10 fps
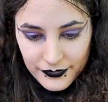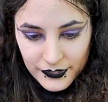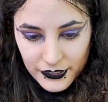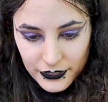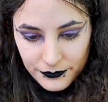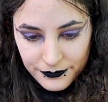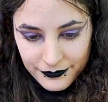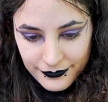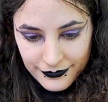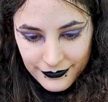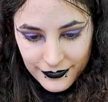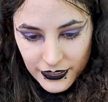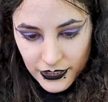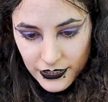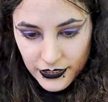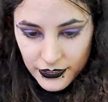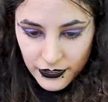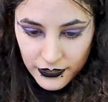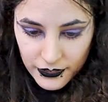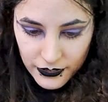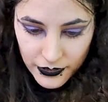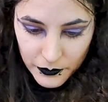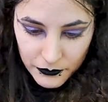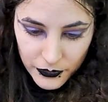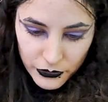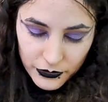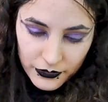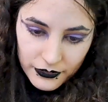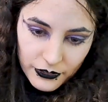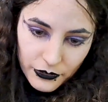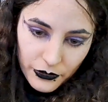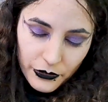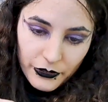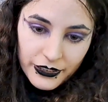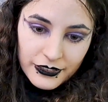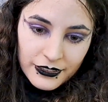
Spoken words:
Let's see that. Oh, alright.